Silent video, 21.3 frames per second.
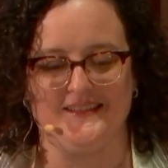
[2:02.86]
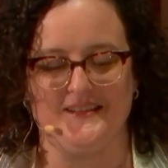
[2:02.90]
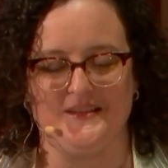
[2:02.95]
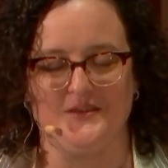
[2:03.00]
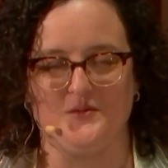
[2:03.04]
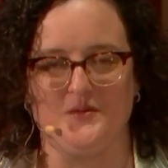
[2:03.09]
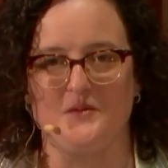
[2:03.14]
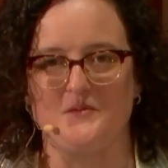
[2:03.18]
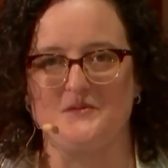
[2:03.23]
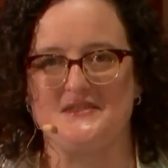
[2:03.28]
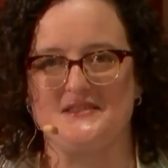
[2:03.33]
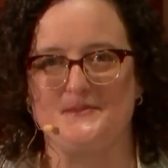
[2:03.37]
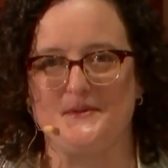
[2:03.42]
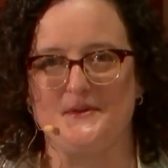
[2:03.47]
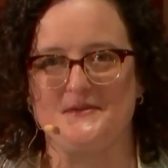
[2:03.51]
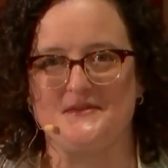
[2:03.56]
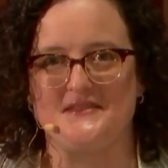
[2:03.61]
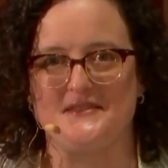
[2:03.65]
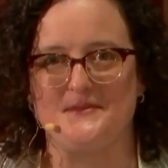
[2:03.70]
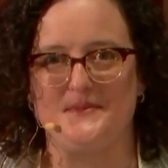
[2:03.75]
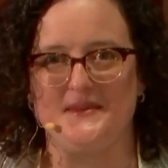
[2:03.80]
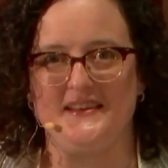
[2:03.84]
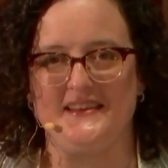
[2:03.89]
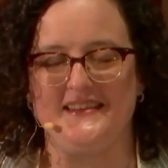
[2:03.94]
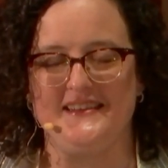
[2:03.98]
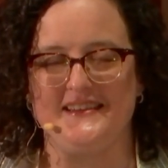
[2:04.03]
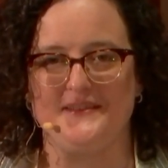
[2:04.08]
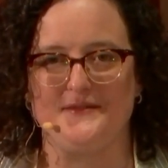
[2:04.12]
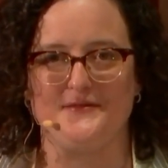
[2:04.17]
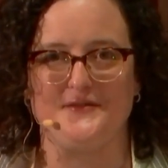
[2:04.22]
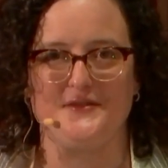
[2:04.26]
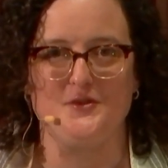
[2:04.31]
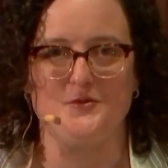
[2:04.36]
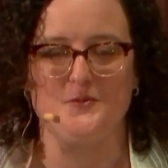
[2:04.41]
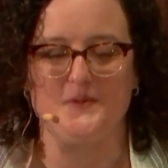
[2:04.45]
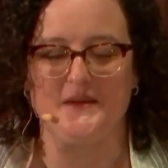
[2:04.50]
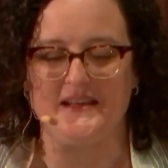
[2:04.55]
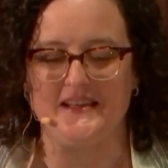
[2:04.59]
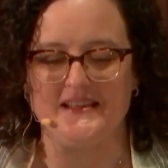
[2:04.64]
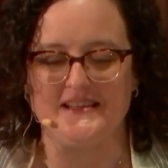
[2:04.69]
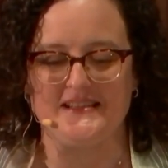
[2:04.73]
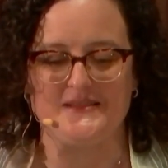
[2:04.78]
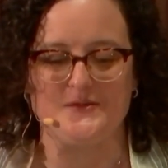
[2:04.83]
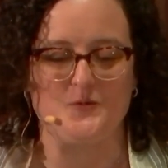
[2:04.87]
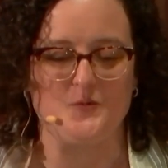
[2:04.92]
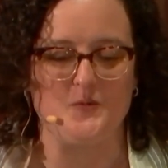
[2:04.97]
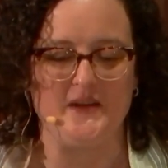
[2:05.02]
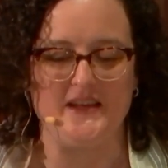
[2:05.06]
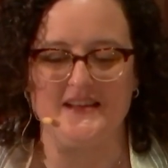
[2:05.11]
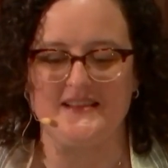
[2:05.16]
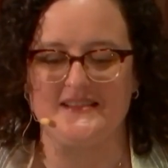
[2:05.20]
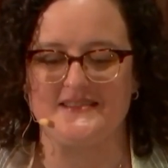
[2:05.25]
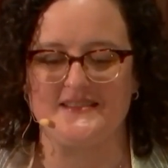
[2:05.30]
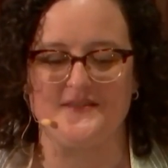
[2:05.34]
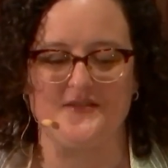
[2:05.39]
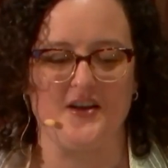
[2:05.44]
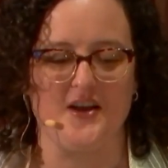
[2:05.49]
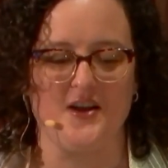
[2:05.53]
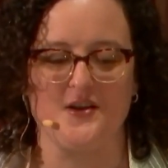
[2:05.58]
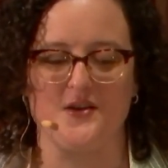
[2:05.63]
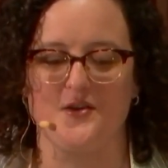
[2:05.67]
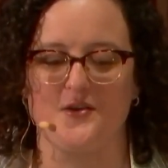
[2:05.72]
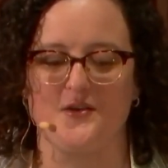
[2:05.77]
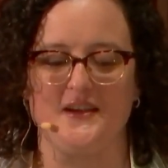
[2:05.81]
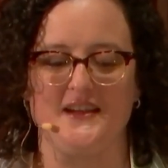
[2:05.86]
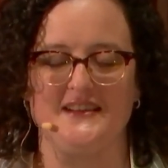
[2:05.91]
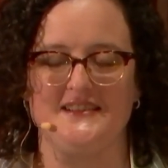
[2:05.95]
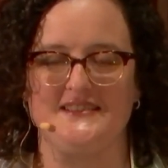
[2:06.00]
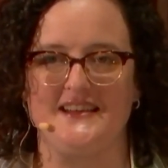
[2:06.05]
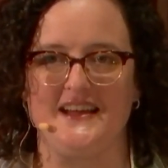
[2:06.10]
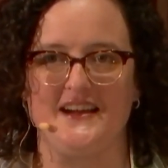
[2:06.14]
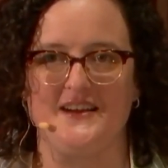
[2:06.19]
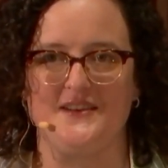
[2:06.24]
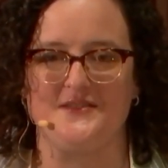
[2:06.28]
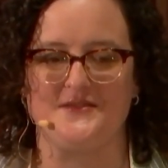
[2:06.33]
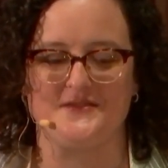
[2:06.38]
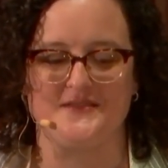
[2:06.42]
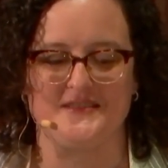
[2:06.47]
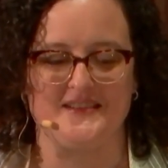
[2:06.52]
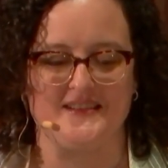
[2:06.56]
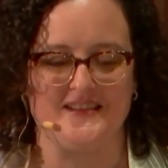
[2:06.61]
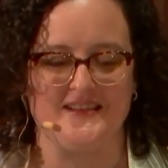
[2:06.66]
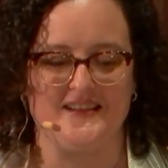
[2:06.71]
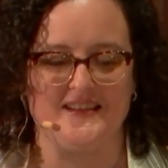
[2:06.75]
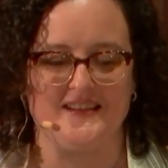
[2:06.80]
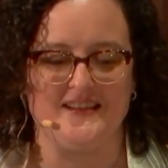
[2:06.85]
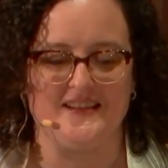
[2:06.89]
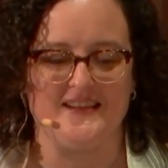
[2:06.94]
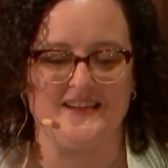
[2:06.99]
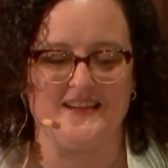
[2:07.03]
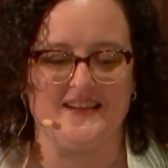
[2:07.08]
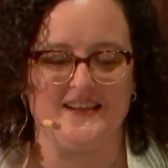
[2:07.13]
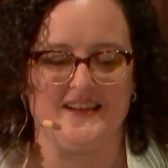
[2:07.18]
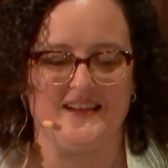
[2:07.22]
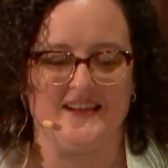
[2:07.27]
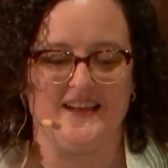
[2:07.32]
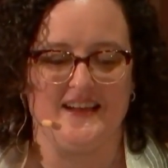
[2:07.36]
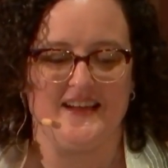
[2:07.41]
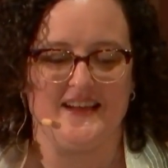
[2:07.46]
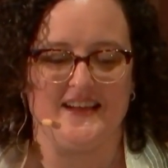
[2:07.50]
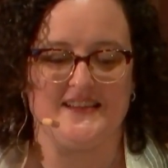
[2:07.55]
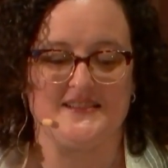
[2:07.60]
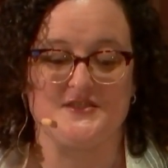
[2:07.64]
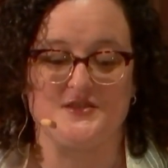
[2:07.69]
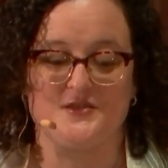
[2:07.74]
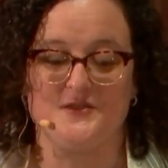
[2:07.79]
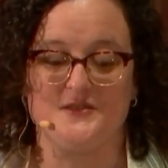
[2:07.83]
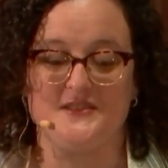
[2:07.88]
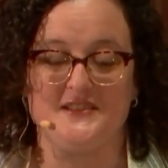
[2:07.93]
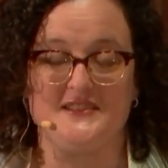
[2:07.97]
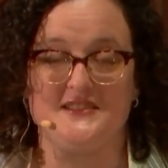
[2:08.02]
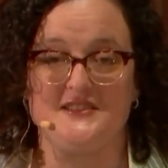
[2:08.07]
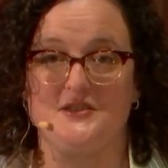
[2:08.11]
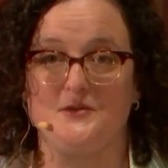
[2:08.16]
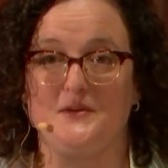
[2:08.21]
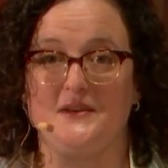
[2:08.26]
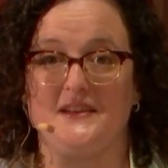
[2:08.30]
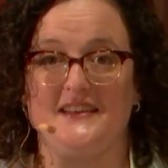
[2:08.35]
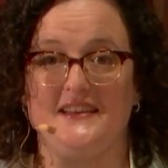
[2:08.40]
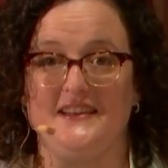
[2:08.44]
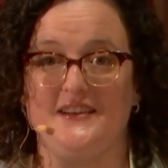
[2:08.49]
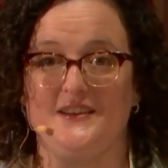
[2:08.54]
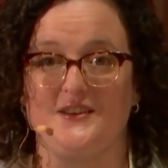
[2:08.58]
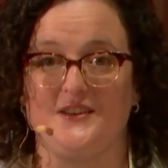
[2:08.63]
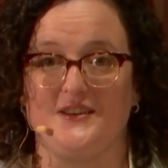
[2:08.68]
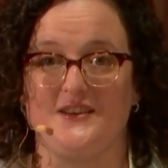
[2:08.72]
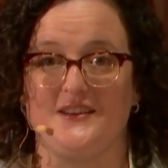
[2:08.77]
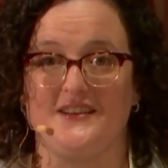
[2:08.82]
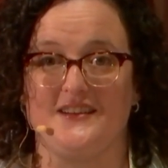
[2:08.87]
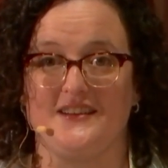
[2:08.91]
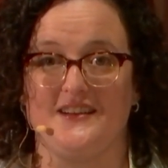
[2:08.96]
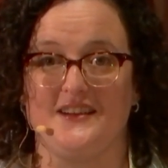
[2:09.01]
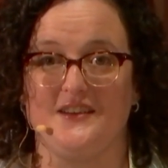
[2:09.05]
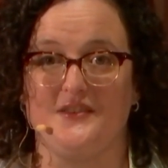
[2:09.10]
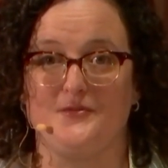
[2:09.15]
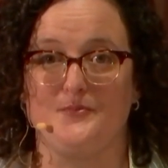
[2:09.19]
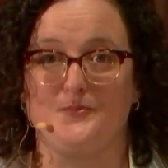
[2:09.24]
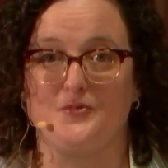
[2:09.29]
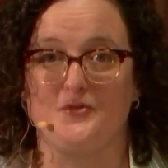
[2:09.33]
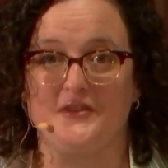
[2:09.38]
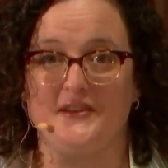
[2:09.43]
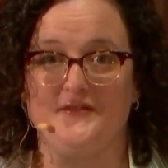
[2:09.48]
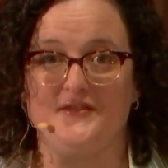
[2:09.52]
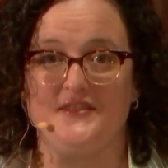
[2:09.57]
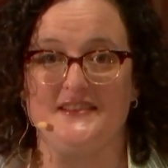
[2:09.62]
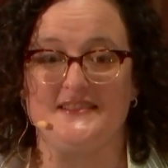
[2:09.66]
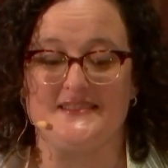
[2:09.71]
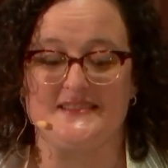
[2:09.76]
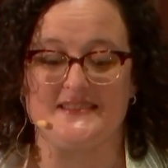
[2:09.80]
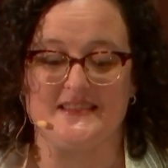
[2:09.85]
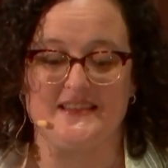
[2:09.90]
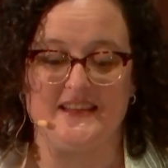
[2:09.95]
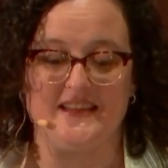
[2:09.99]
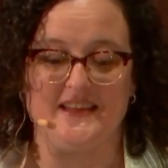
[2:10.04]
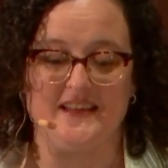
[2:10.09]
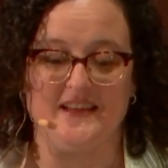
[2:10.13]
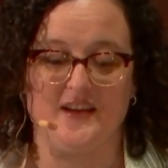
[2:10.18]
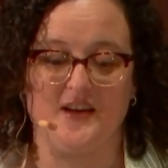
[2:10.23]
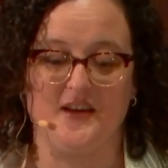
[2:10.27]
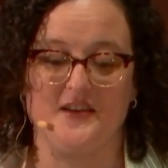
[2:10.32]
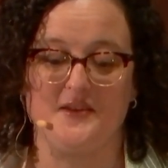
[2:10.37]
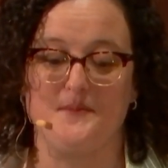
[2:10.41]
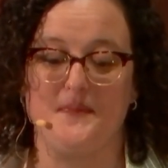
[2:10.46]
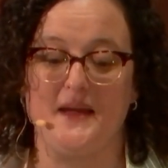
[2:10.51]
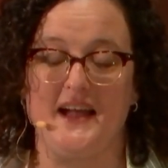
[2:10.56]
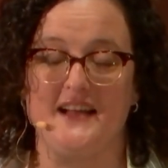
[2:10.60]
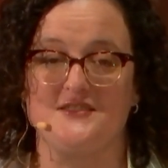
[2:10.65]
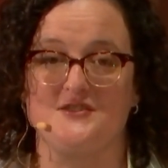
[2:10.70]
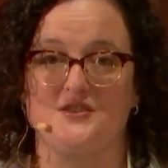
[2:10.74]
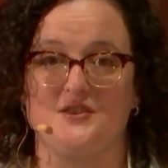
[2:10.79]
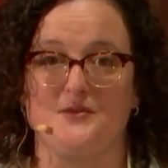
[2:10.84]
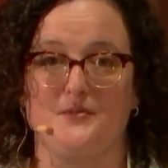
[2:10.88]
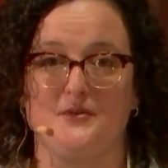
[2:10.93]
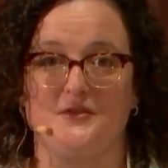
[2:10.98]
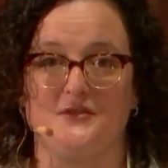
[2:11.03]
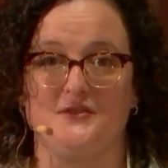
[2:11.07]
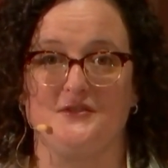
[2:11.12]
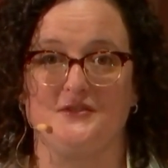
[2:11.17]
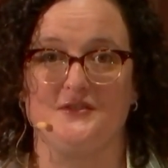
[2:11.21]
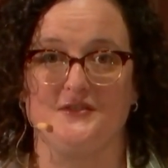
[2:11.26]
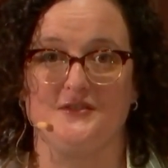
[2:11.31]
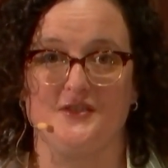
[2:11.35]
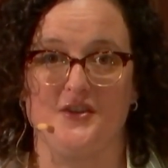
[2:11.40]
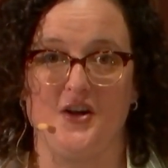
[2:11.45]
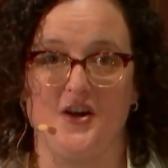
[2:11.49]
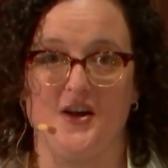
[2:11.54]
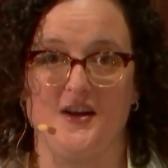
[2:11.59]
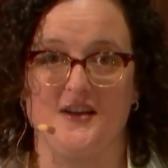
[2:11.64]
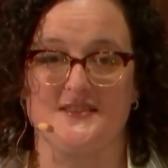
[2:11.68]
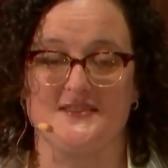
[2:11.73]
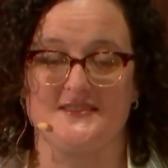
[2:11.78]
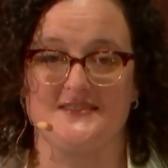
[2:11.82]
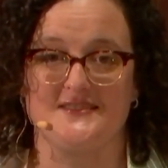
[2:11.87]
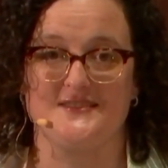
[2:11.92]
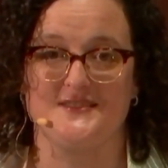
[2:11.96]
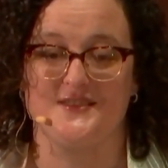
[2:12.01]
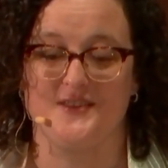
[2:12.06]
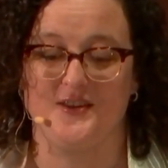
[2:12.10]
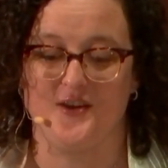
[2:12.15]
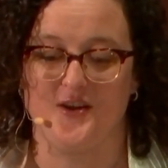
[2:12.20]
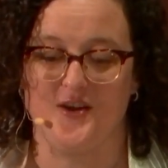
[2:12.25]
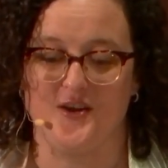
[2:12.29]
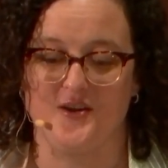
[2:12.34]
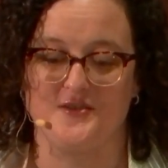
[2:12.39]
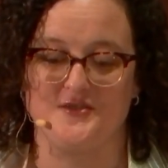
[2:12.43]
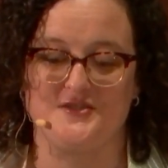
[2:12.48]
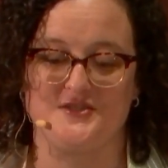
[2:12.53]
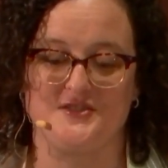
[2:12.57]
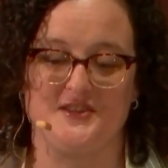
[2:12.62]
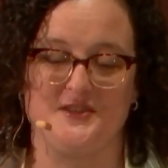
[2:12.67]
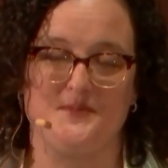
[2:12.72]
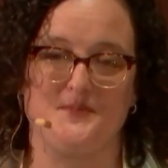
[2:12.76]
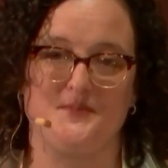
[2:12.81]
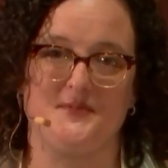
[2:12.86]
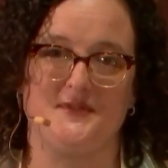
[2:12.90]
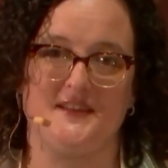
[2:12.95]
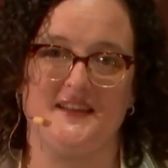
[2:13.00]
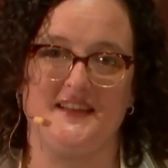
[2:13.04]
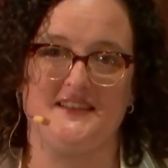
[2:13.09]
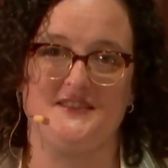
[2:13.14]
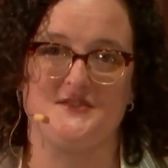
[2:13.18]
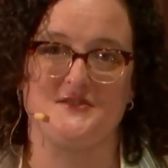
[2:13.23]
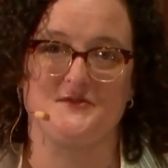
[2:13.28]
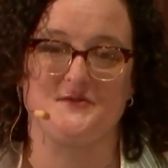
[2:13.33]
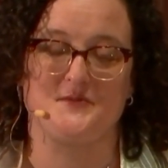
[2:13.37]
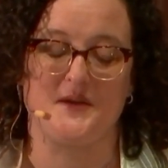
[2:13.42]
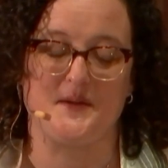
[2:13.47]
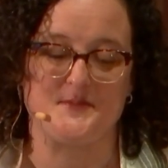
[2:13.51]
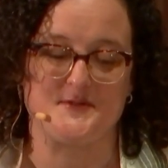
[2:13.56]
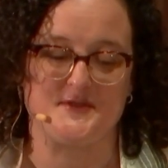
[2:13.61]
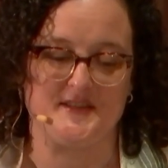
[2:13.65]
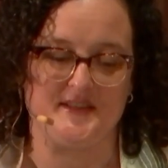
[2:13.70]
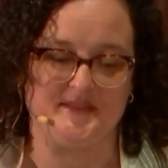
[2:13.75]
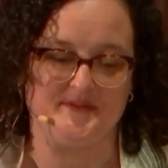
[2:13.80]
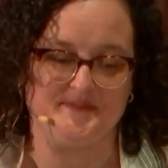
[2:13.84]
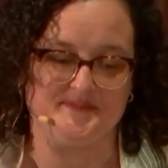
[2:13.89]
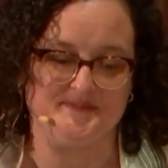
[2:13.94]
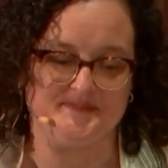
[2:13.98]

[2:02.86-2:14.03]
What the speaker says: What was supposed to be a few weeks of hunkering down has turned into a year of previously unimaginable loss, hardship, and disruption.